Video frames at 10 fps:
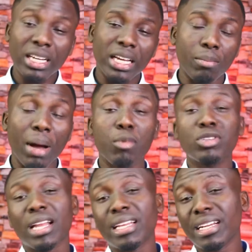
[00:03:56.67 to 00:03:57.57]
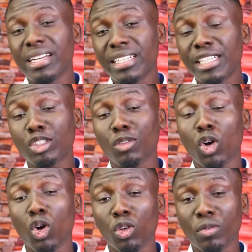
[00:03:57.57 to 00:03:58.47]
And the Bible says that the greatest of
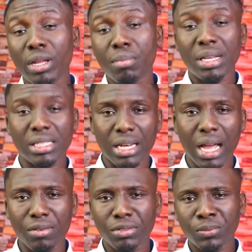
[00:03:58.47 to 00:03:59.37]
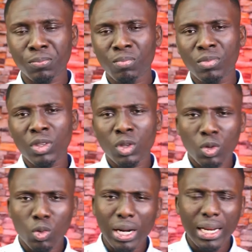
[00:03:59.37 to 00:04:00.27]
all of them is love.
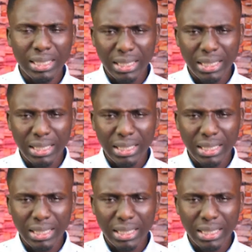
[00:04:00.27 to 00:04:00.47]
What are the